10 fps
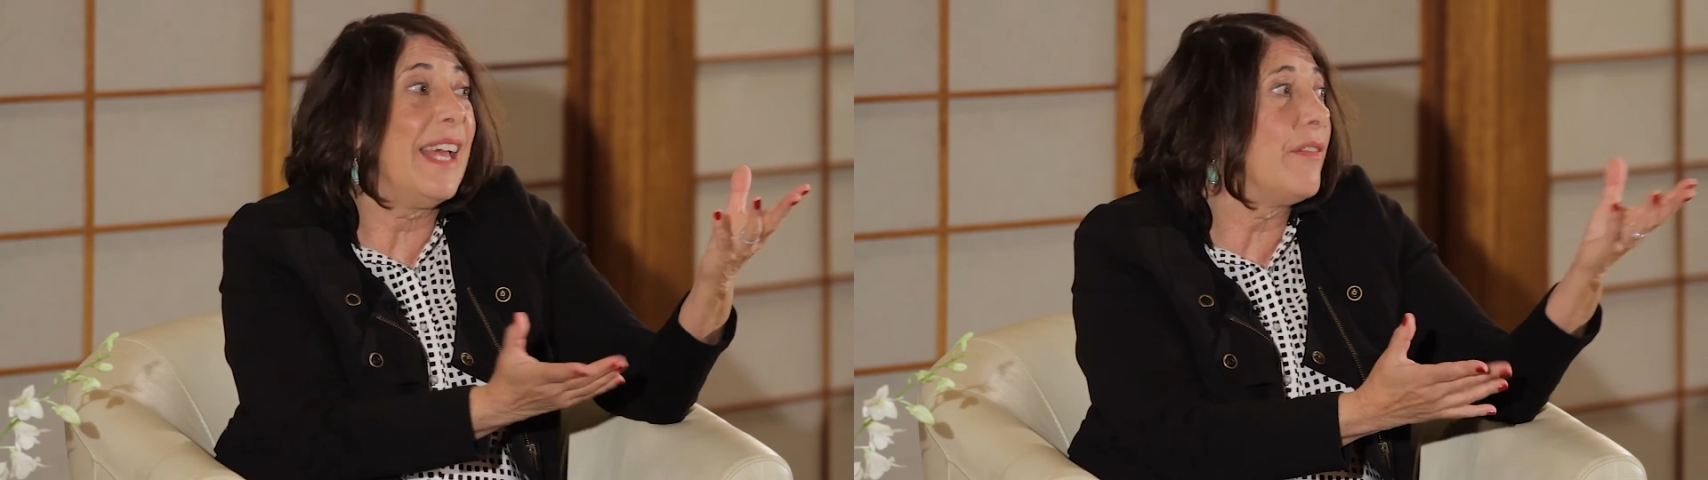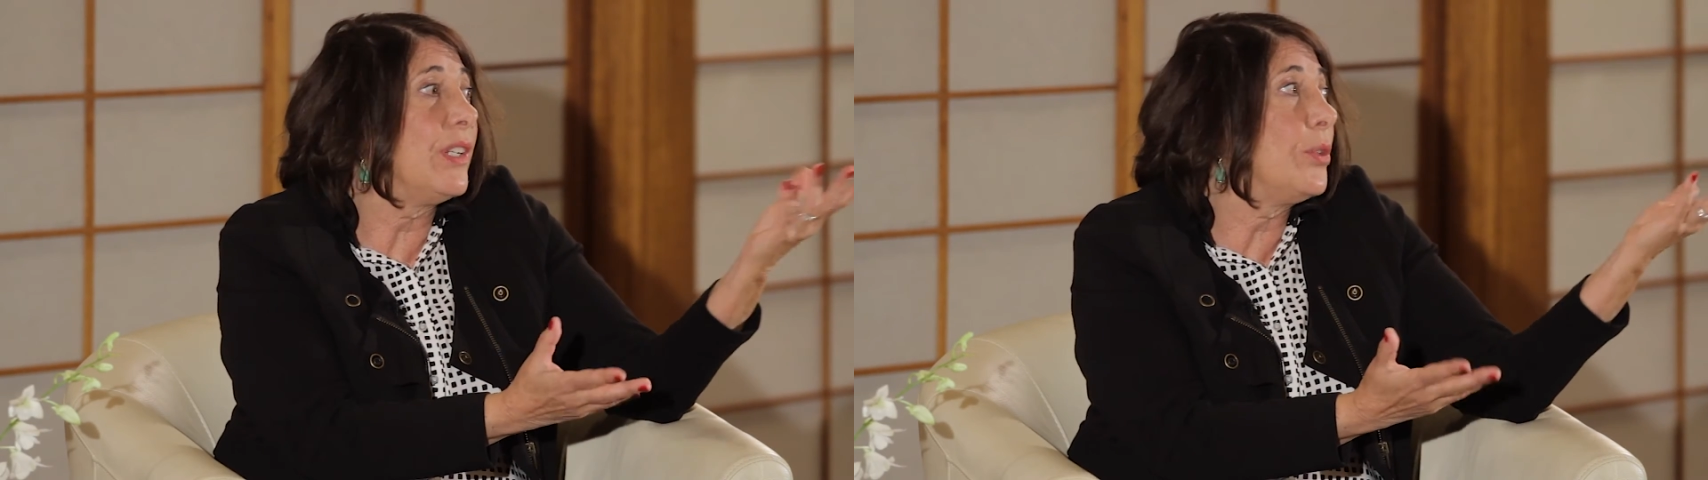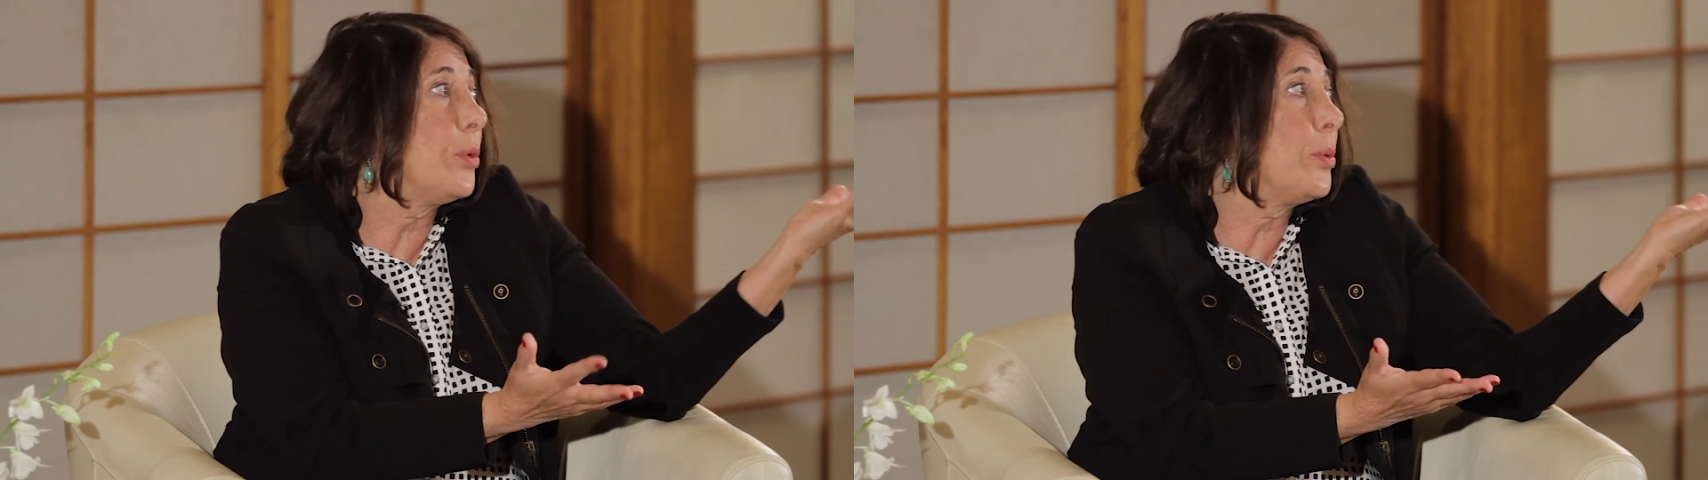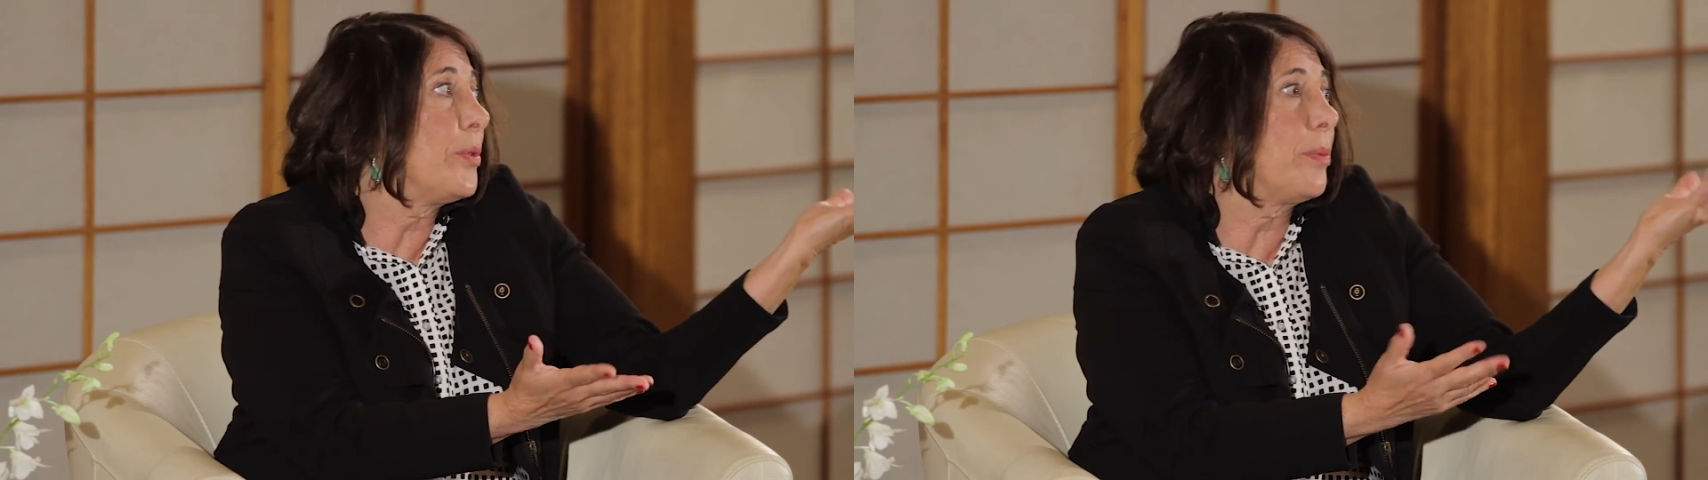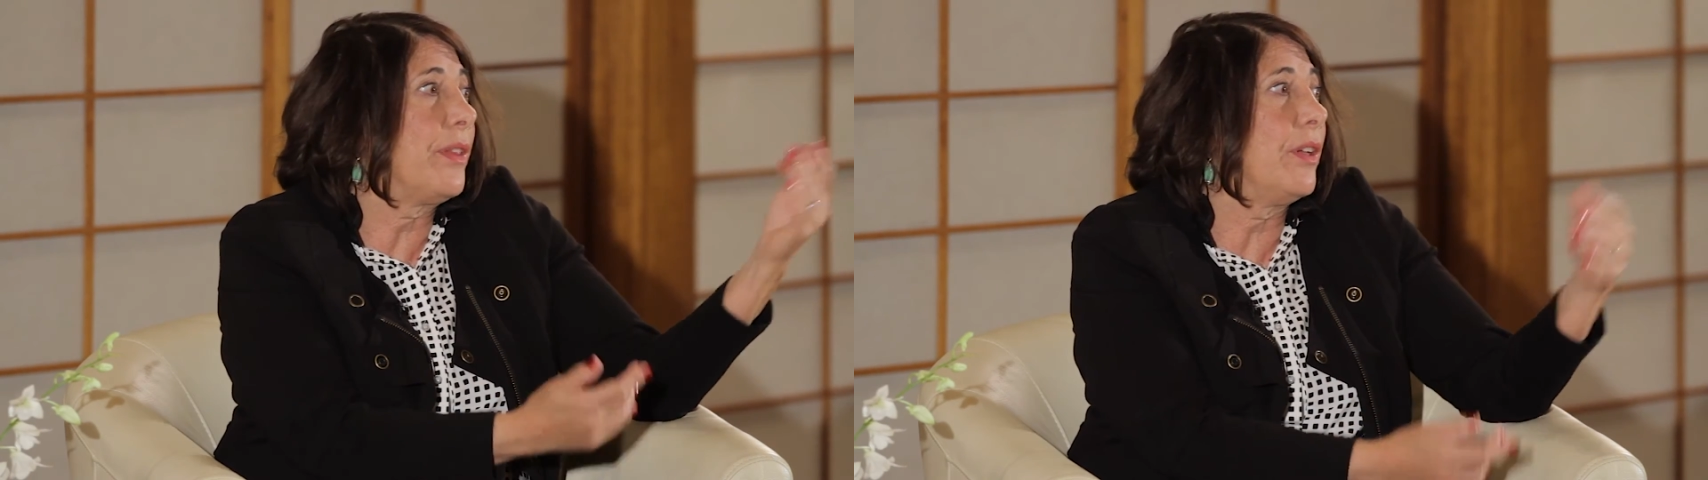to have any
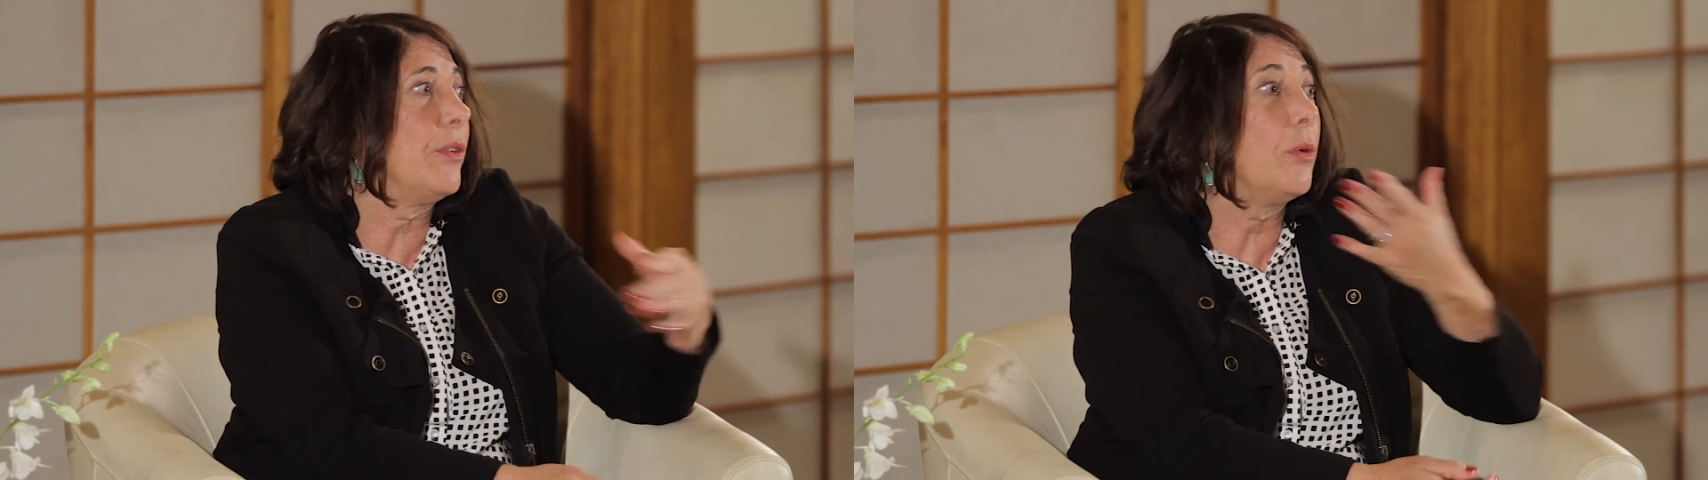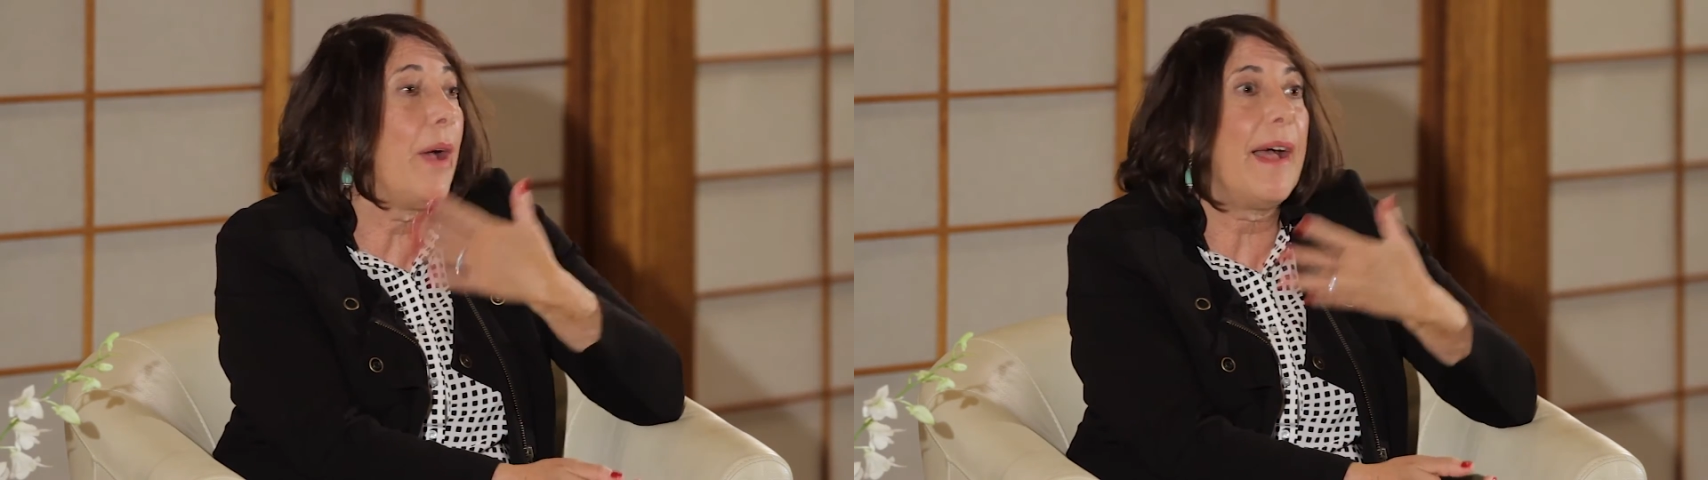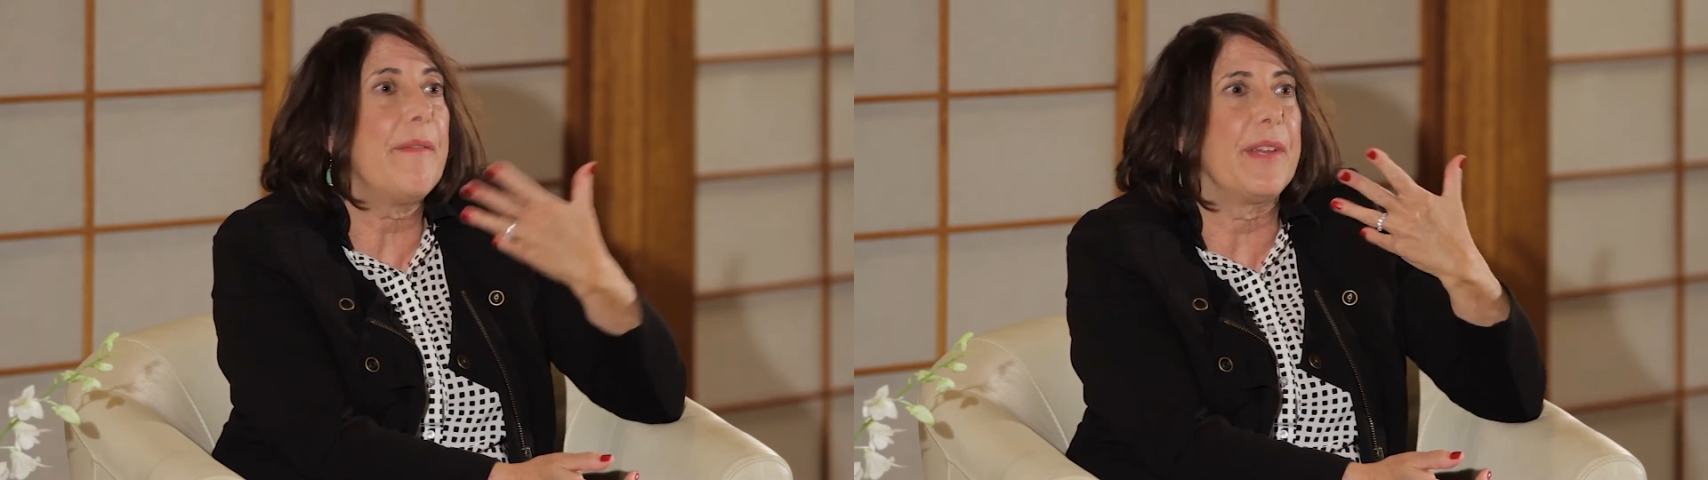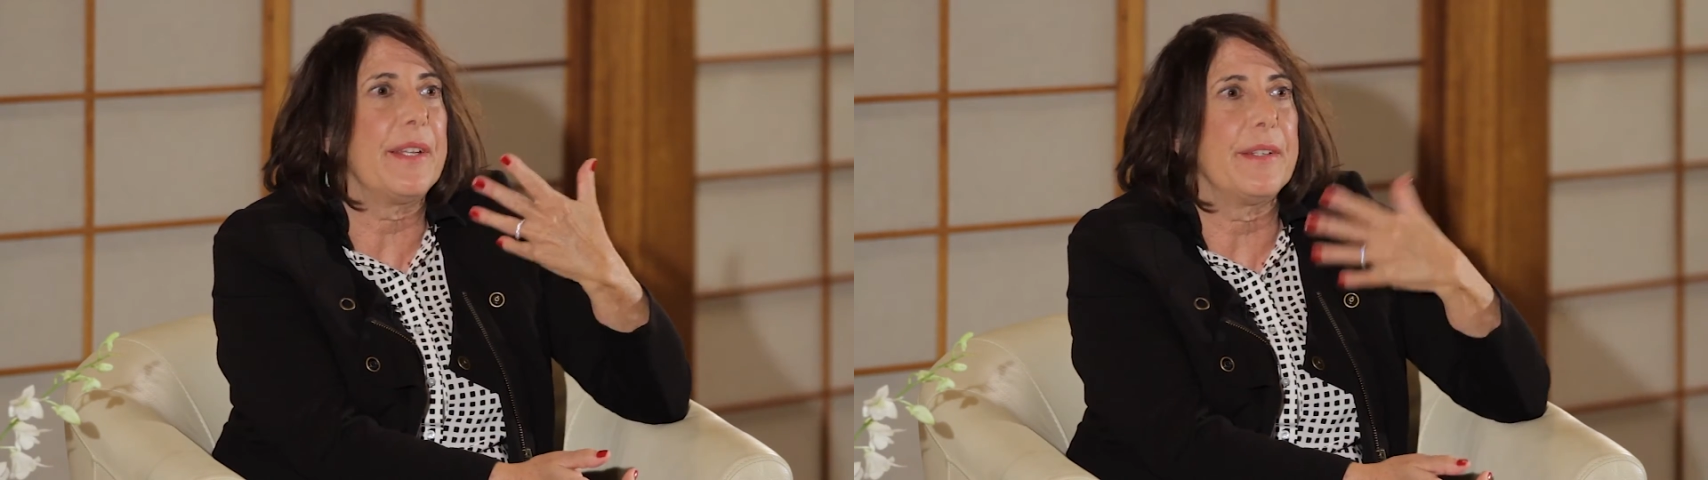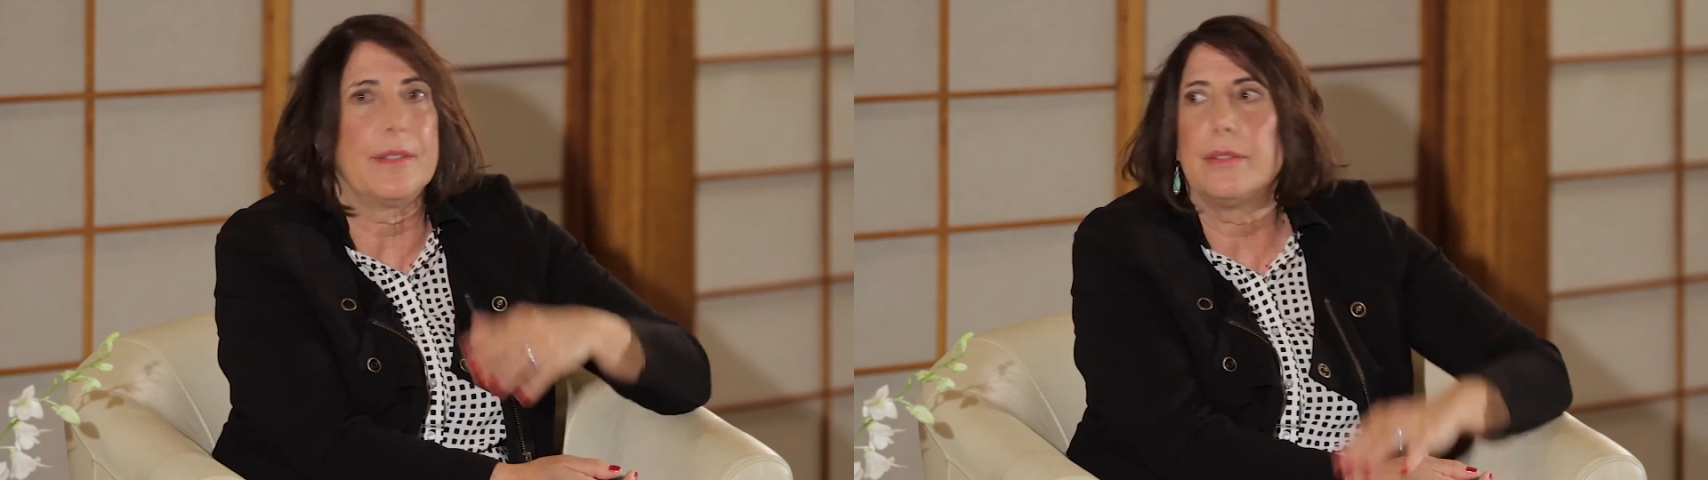tools with you, you have it.